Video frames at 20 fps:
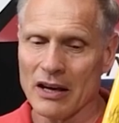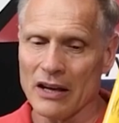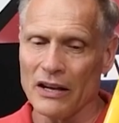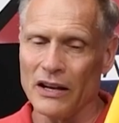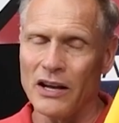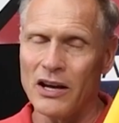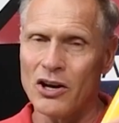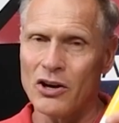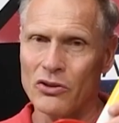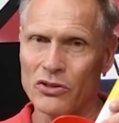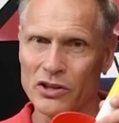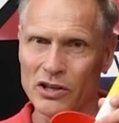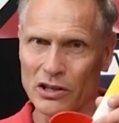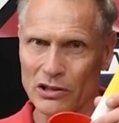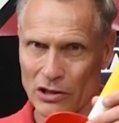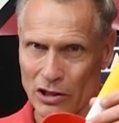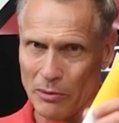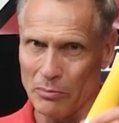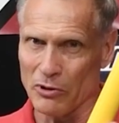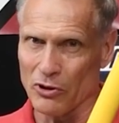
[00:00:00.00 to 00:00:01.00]
Now the
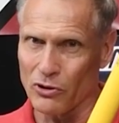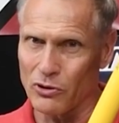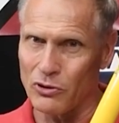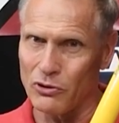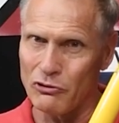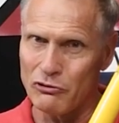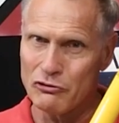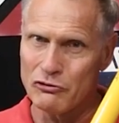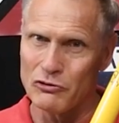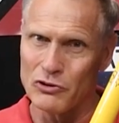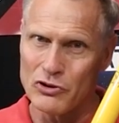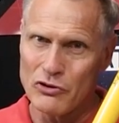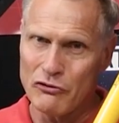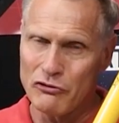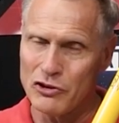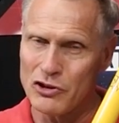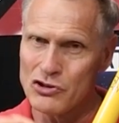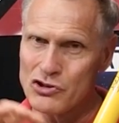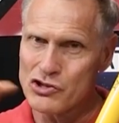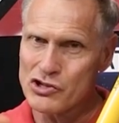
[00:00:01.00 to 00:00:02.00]
elliptical
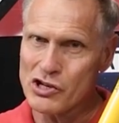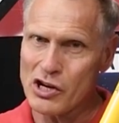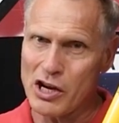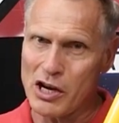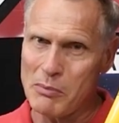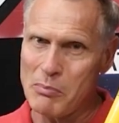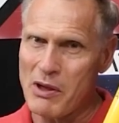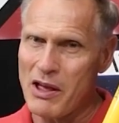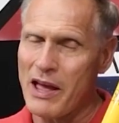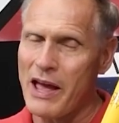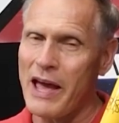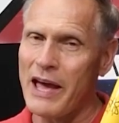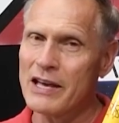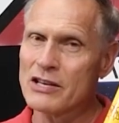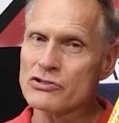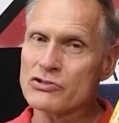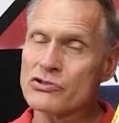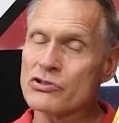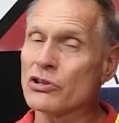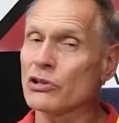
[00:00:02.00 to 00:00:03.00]
fin shape
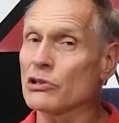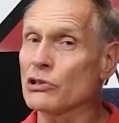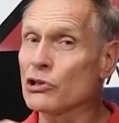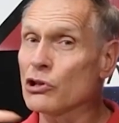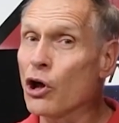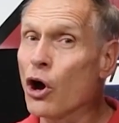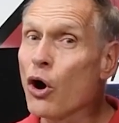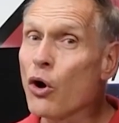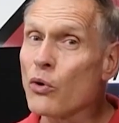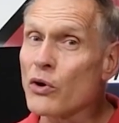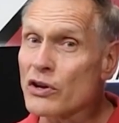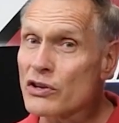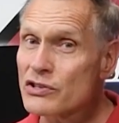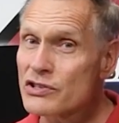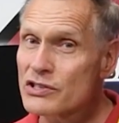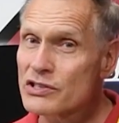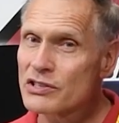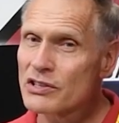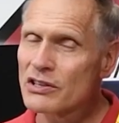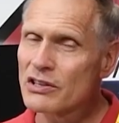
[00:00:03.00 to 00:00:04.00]
has the
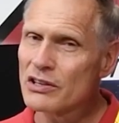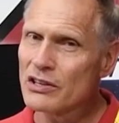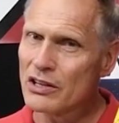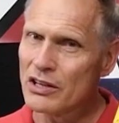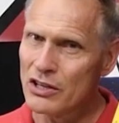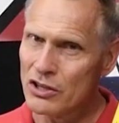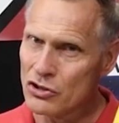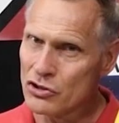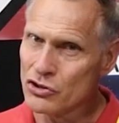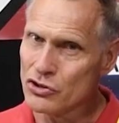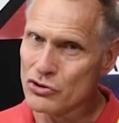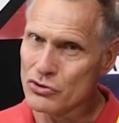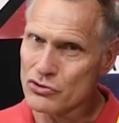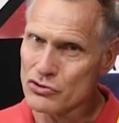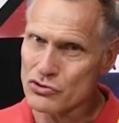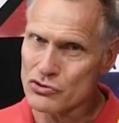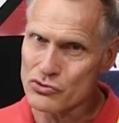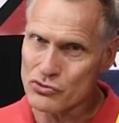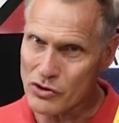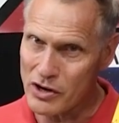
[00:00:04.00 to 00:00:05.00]
lowest
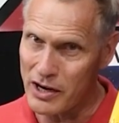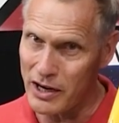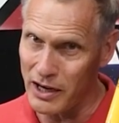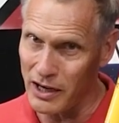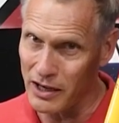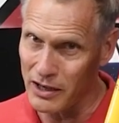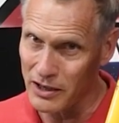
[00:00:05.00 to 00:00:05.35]
induced drag.